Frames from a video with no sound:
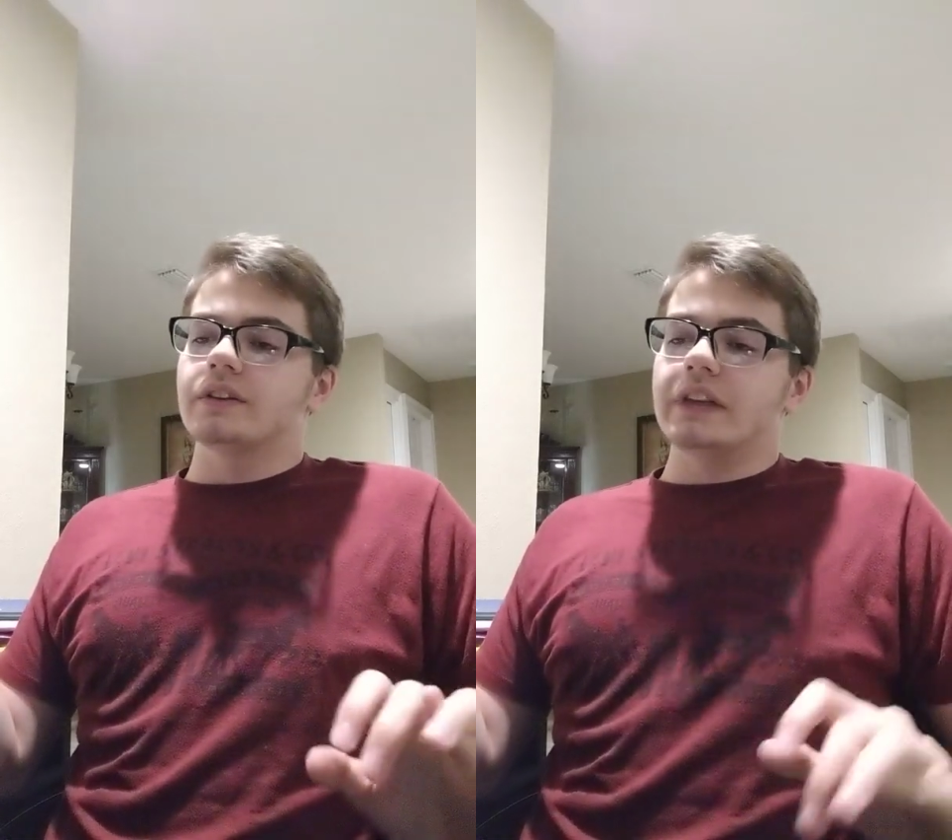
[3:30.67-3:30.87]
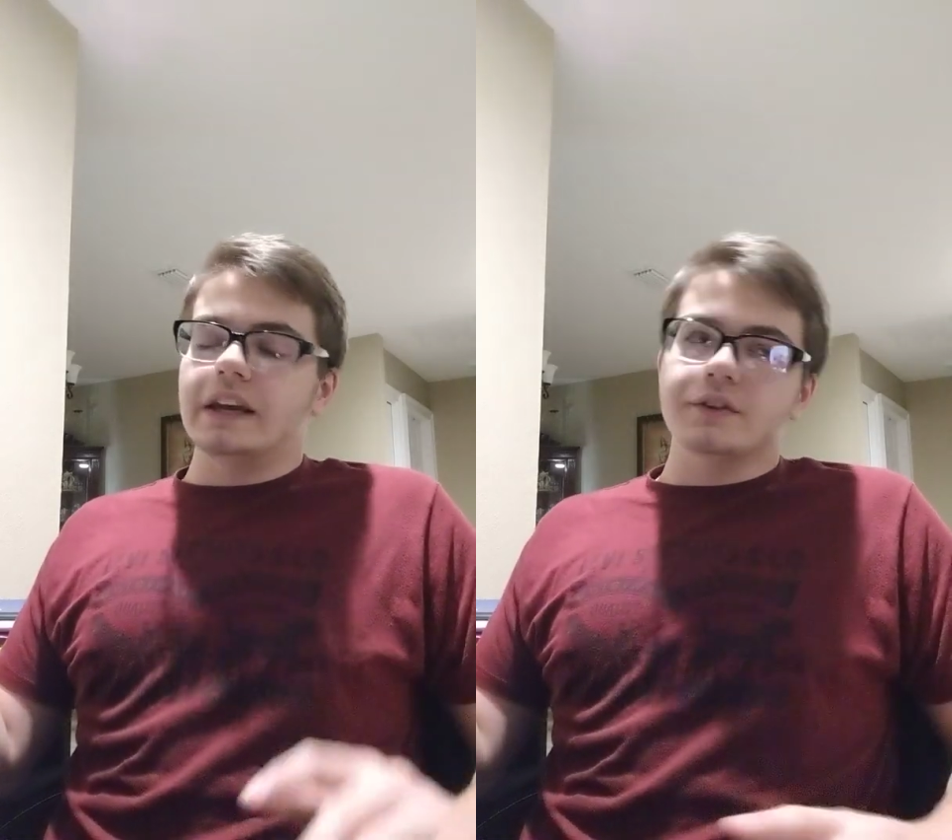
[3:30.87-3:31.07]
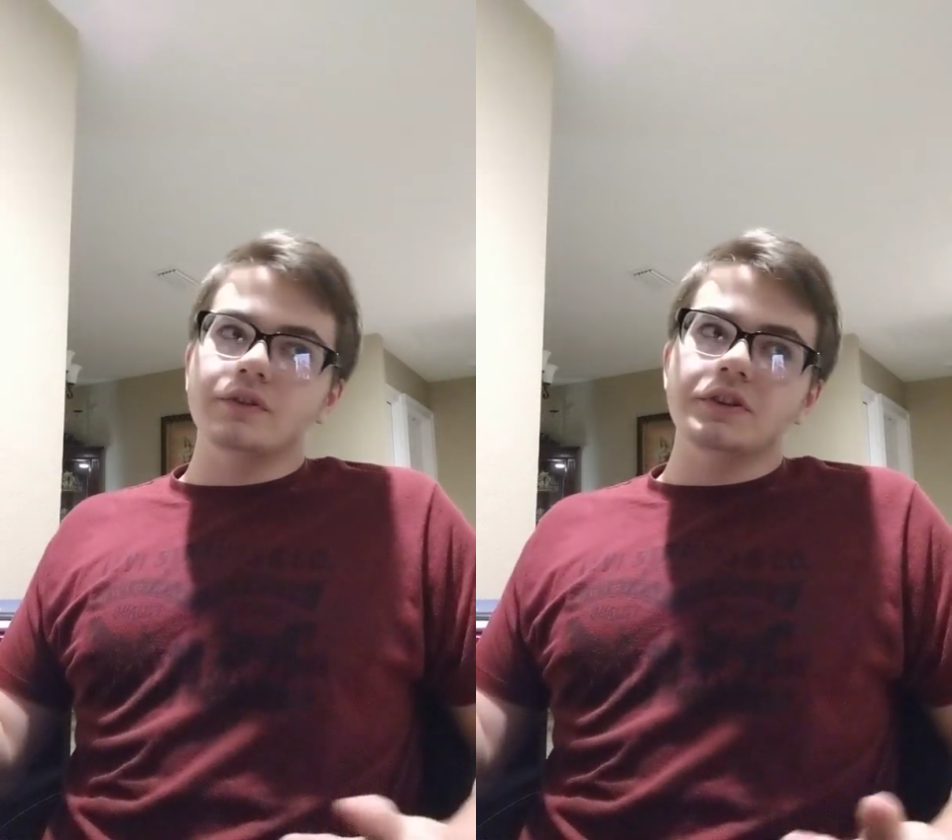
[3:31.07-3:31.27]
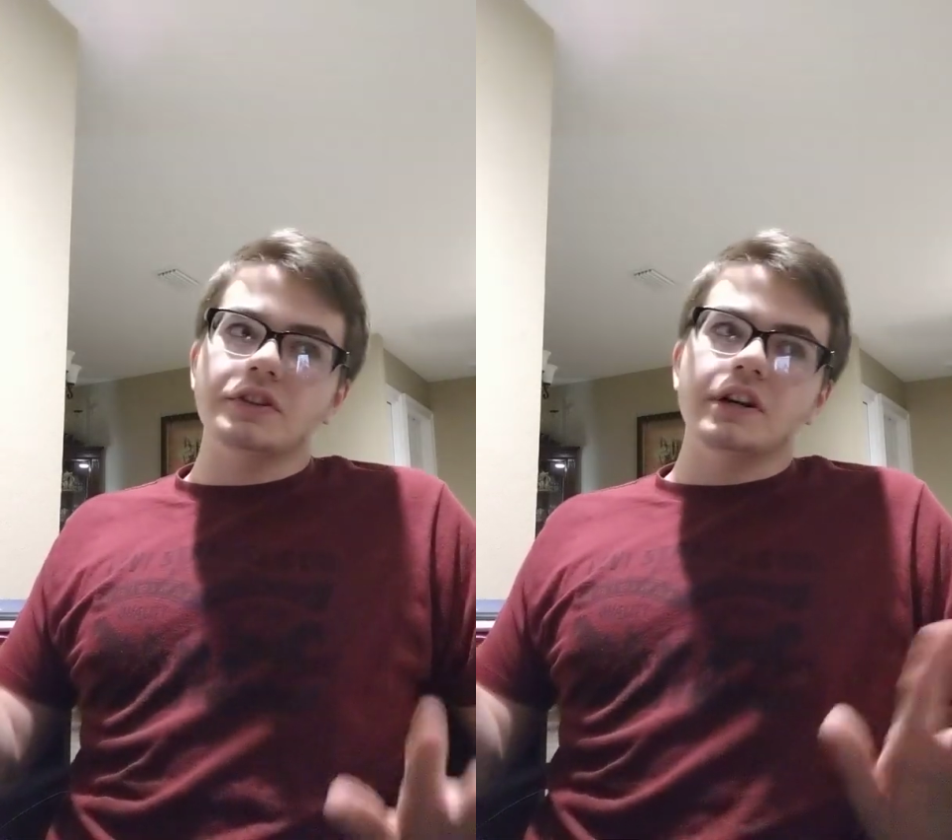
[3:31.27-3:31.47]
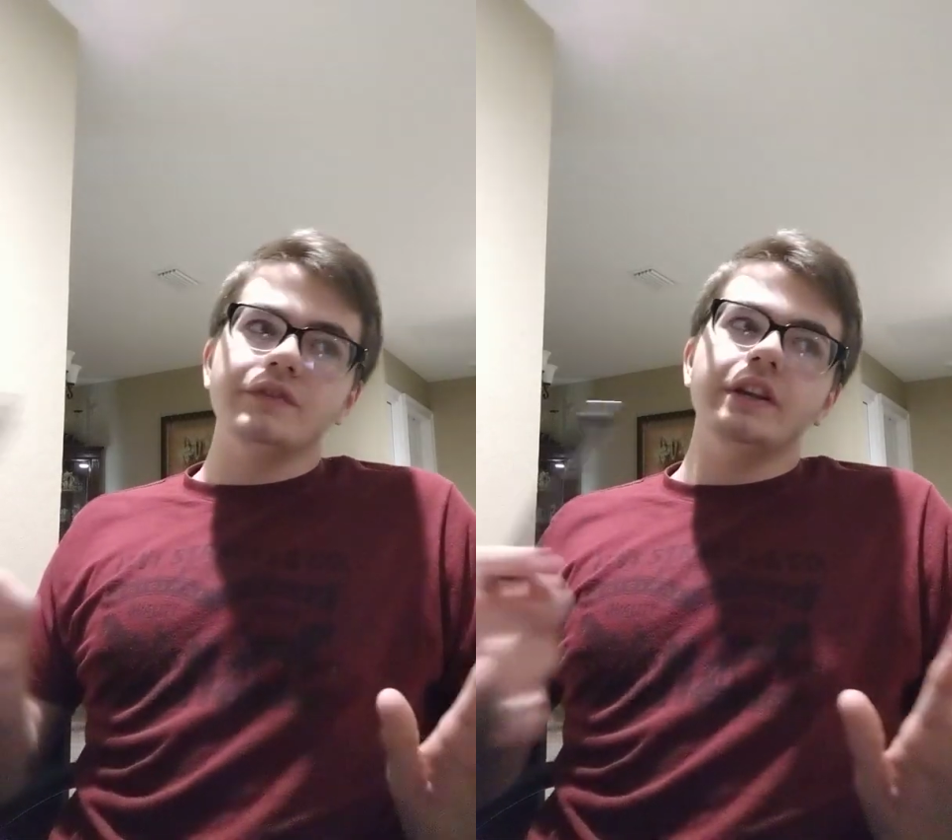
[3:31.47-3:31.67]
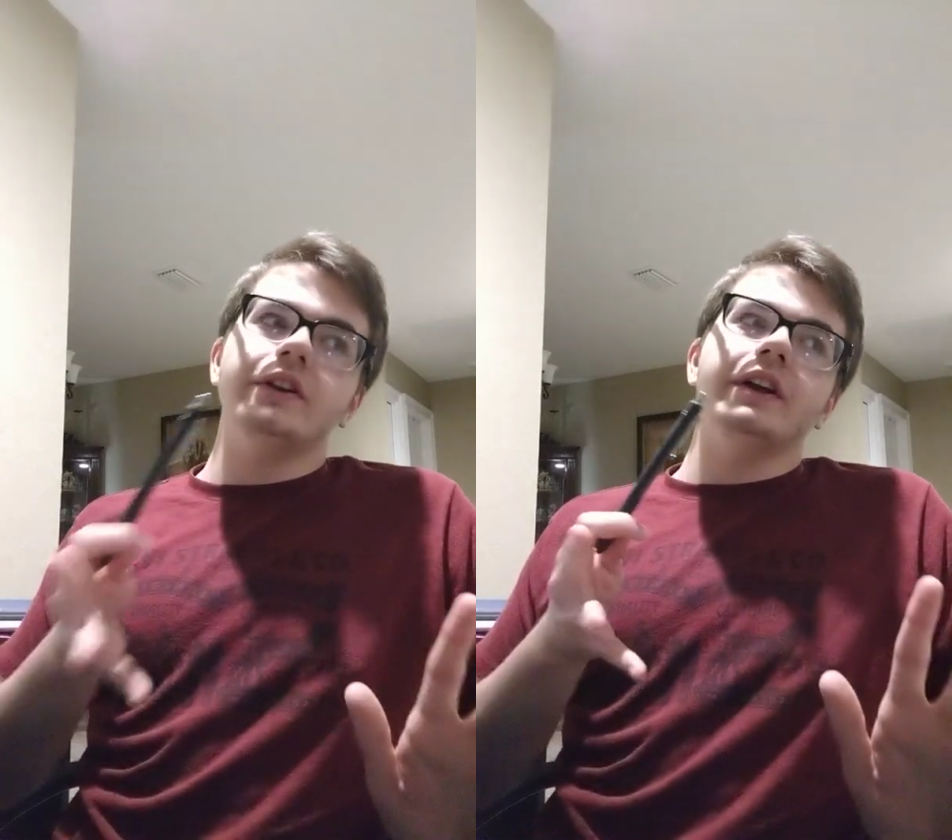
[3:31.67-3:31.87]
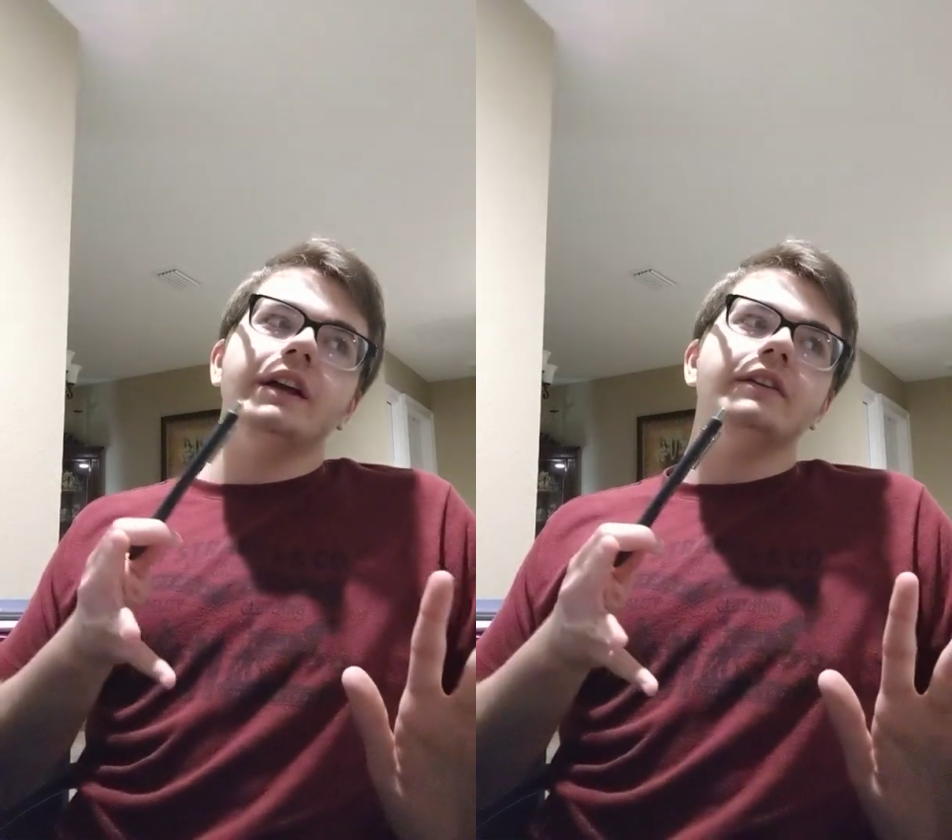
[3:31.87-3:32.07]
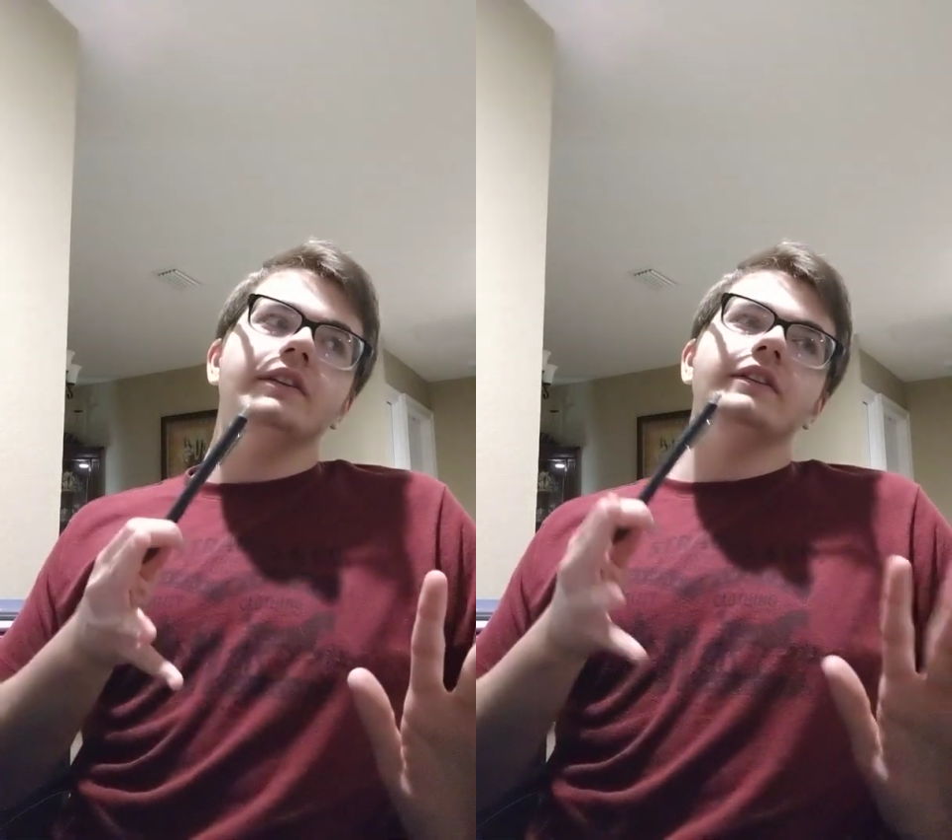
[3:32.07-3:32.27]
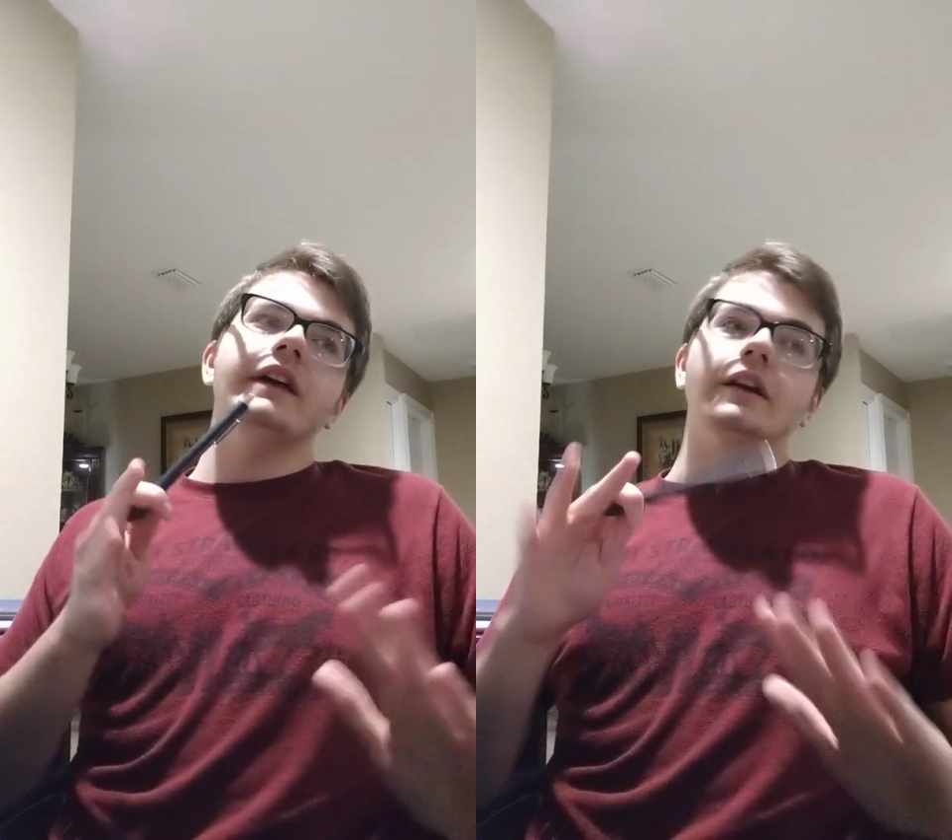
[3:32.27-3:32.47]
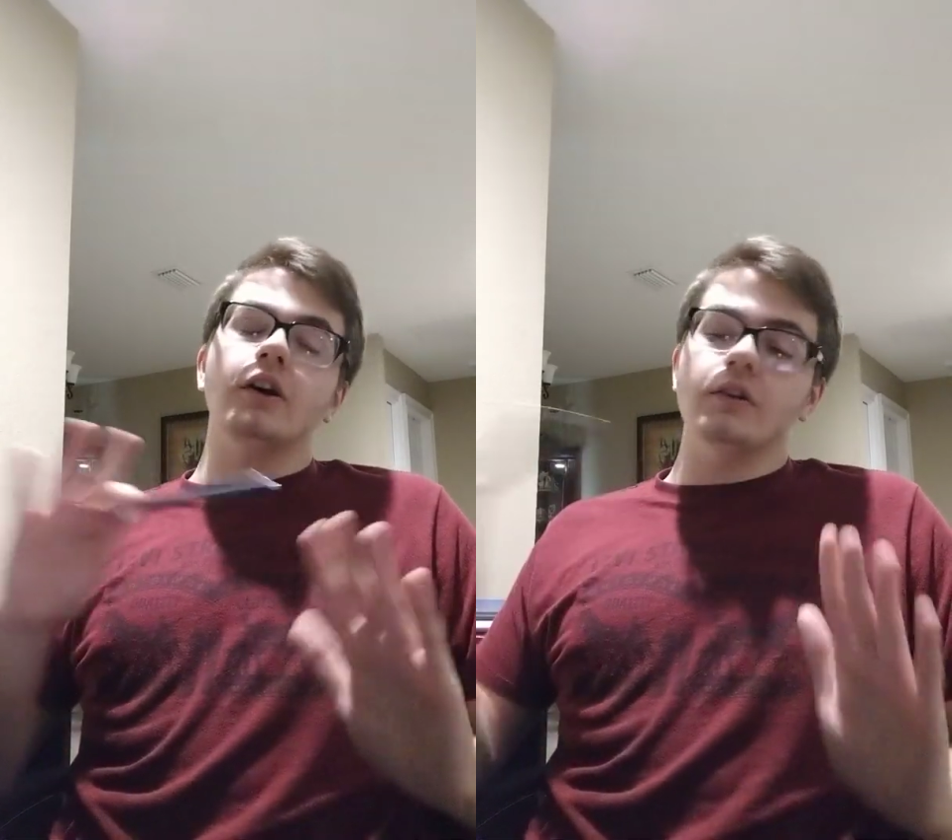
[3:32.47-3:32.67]
take a solution off the internet
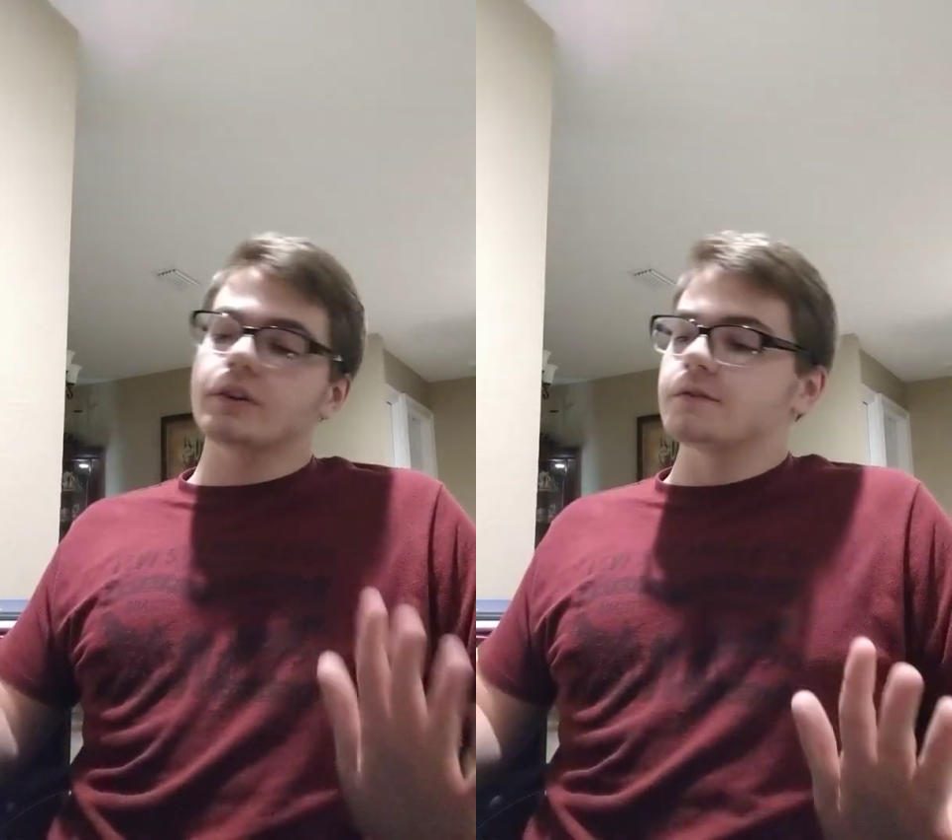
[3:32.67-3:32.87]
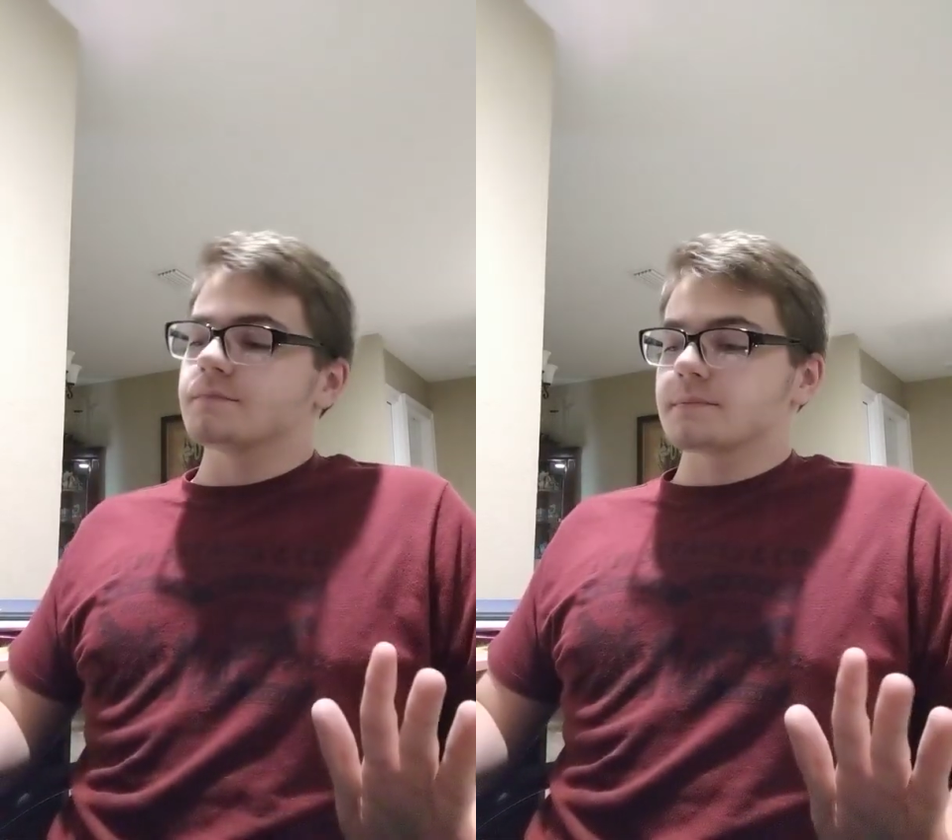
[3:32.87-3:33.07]
and call it good.